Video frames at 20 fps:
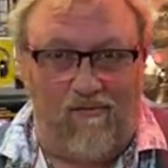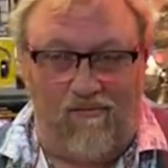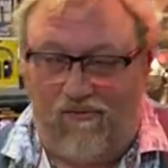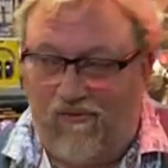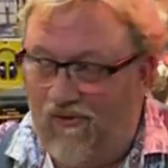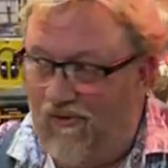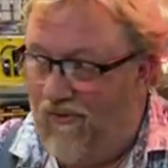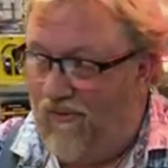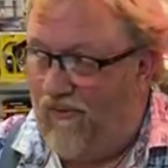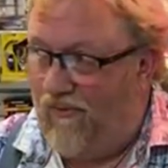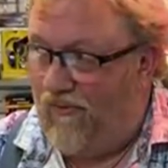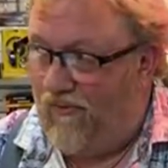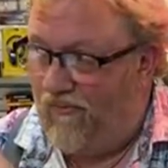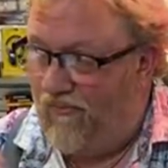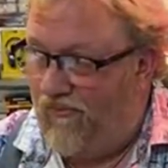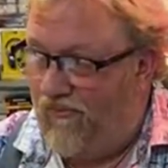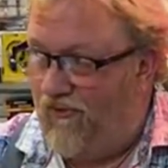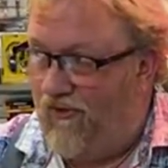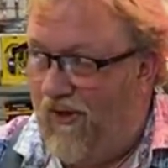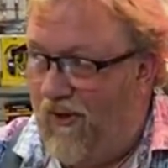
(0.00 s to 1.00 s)
So,
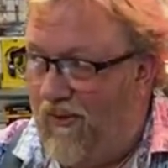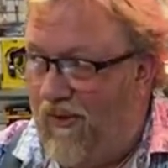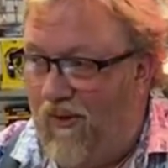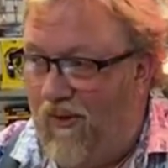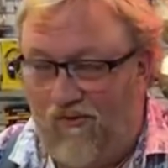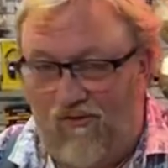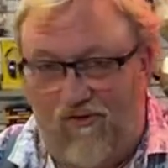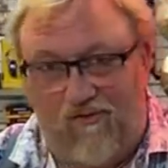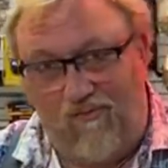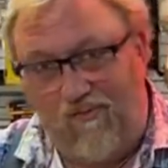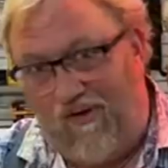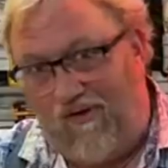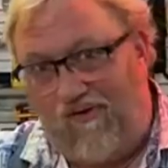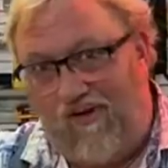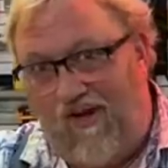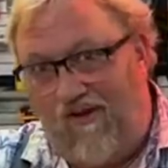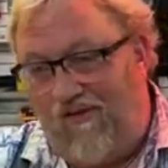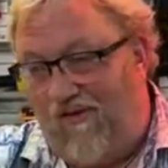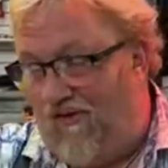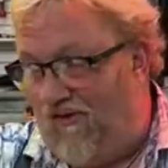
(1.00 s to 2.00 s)
shout outs. It's
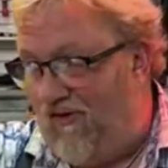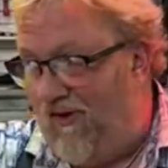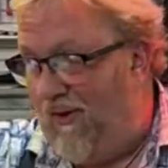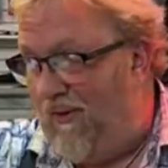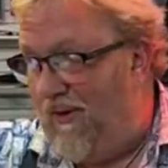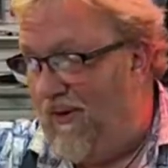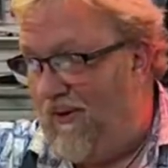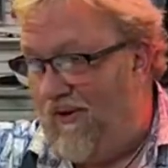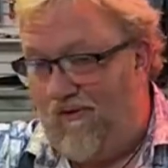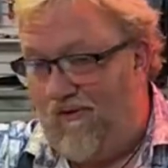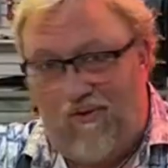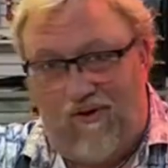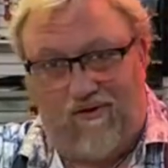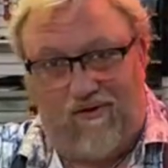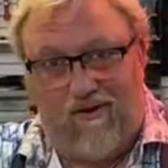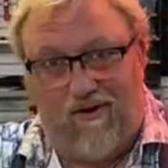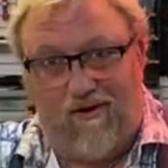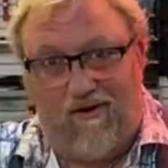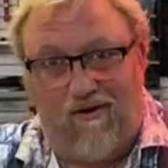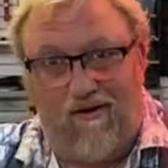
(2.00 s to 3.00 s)
easy to shout out. He's right
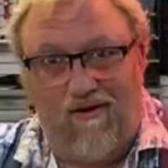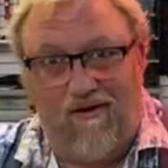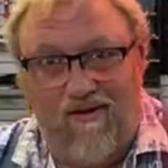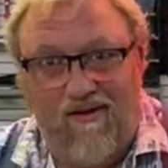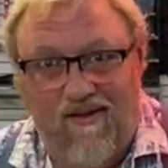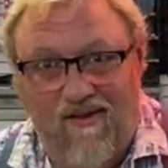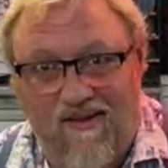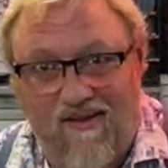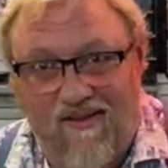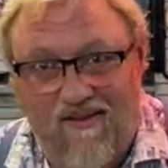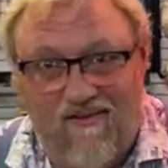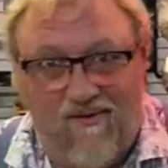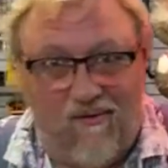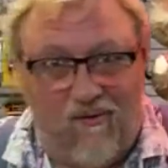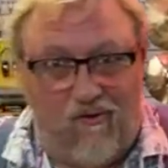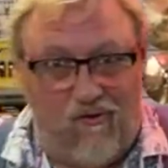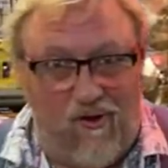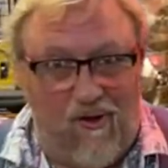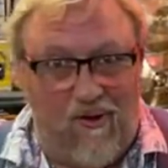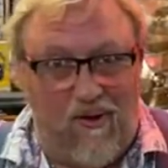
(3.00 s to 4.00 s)
there. So,
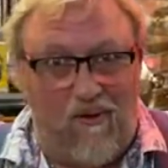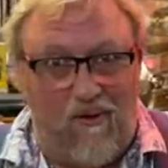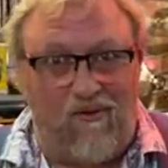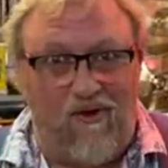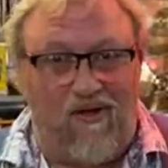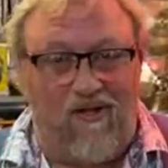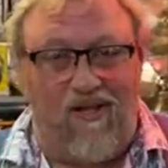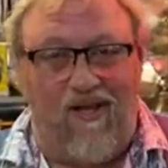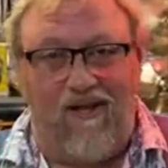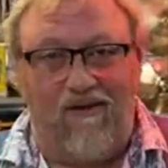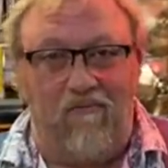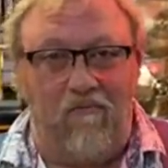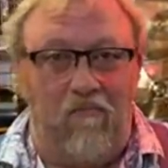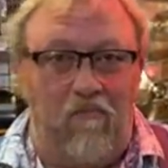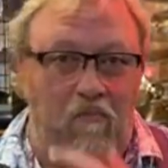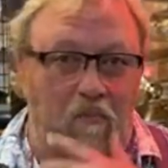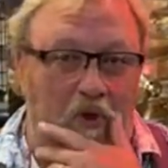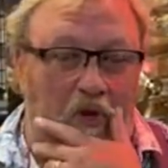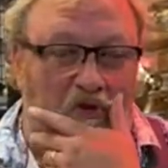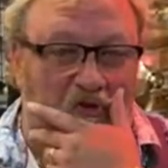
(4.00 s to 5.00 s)
shout out to Glenn
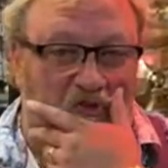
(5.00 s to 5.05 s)
and